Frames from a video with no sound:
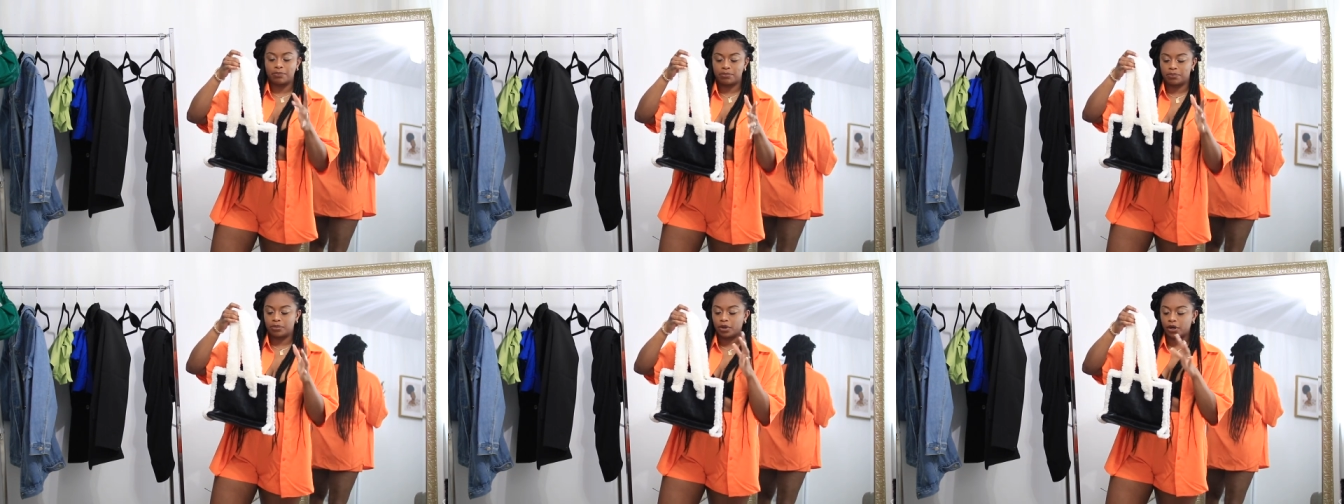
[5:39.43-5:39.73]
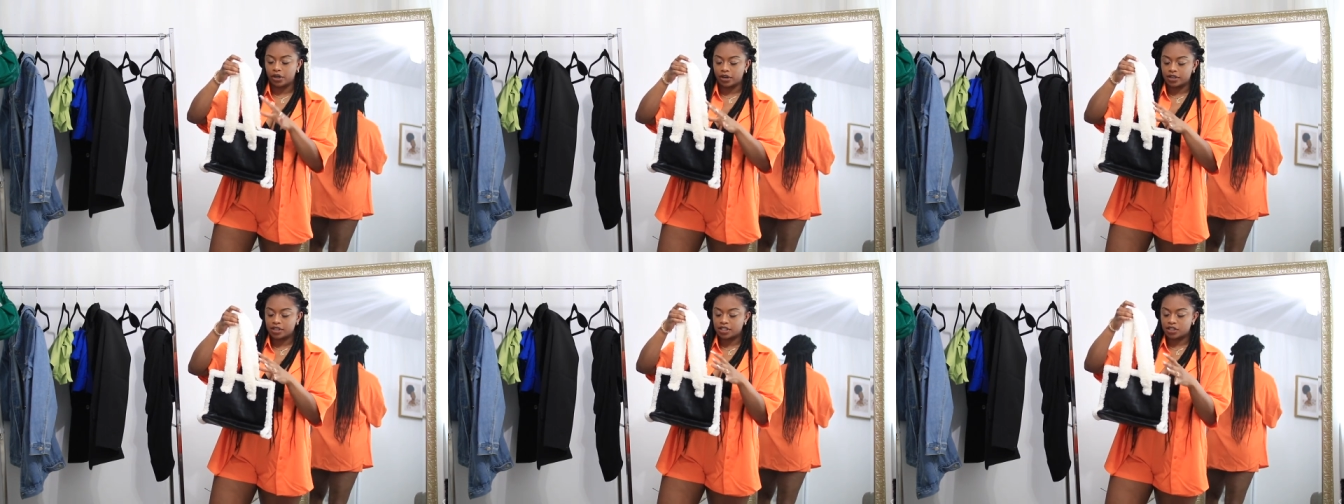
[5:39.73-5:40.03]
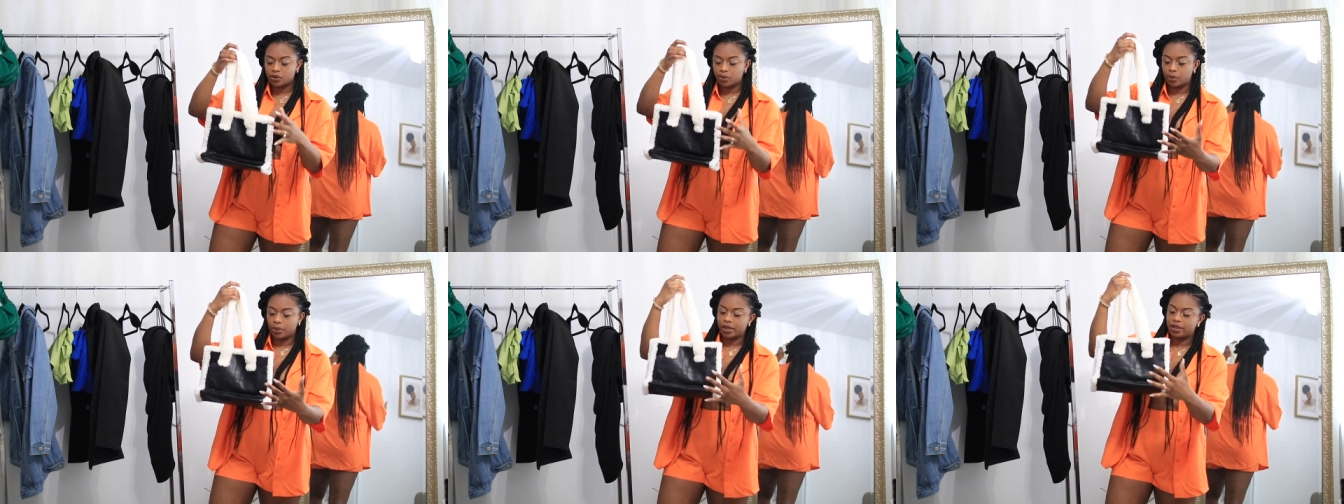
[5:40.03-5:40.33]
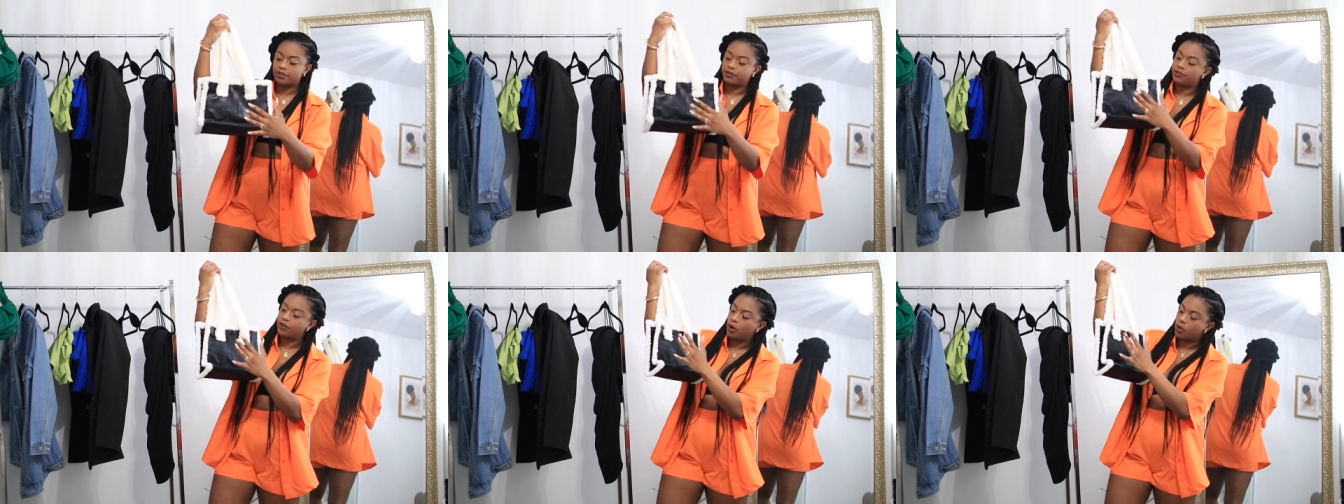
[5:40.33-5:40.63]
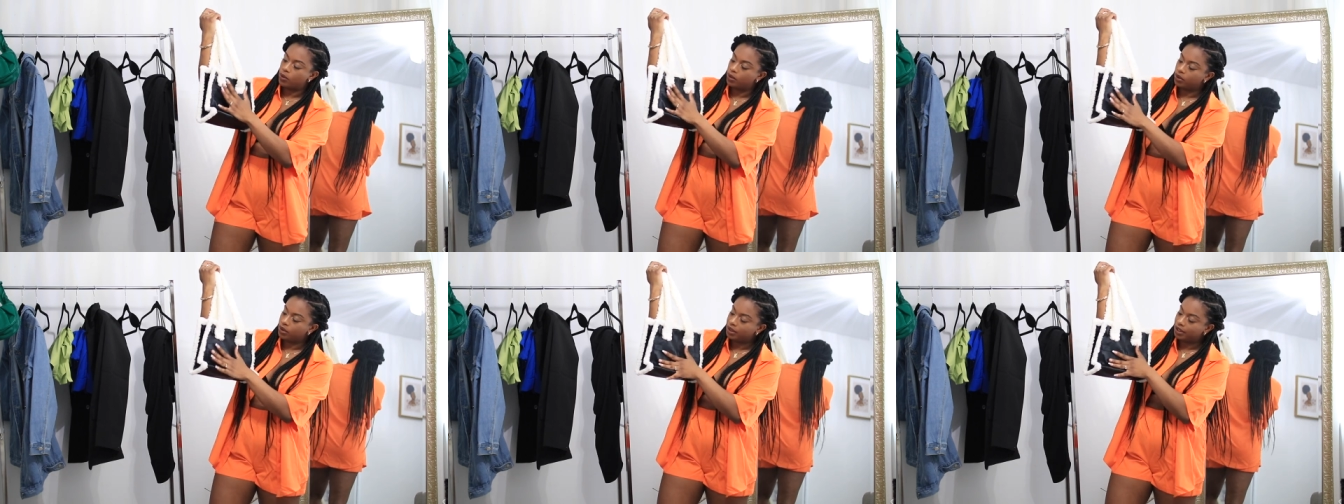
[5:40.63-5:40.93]
purse with
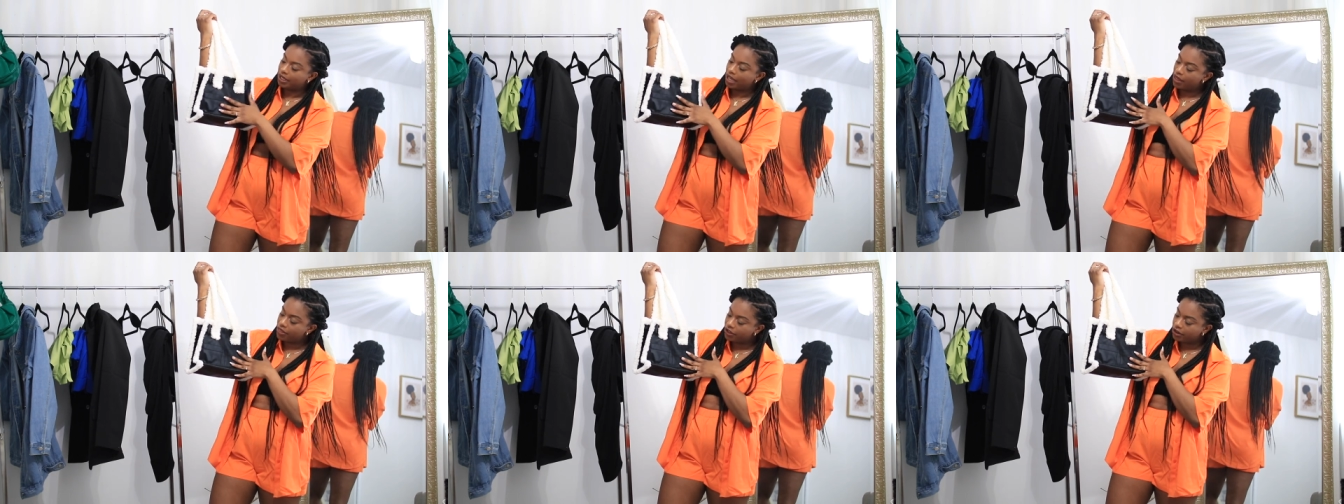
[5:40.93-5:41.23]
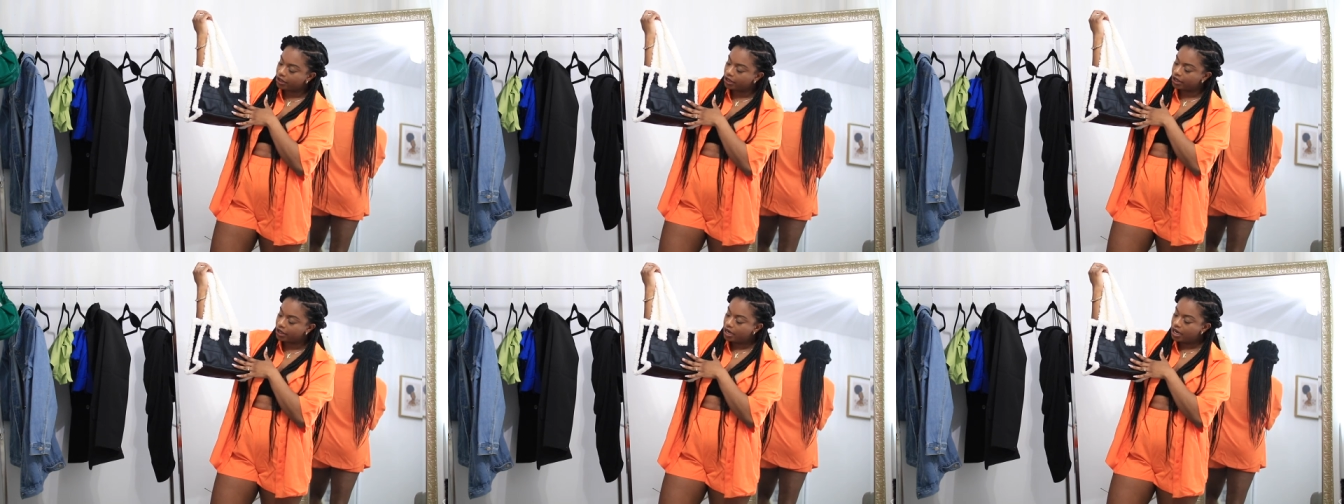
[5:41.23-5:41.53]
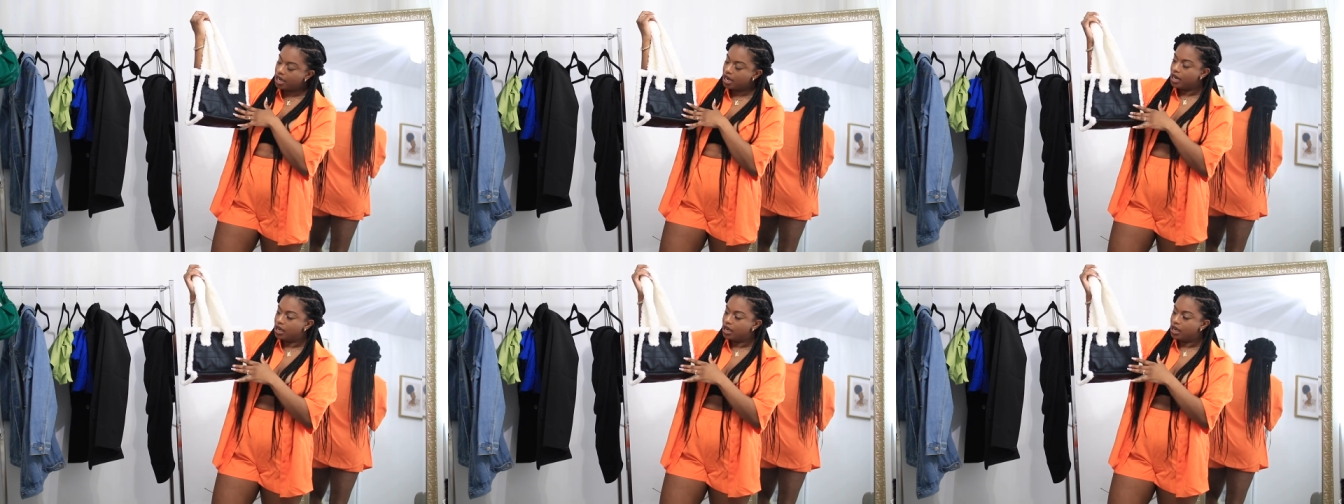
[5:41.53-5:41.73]
faux leather.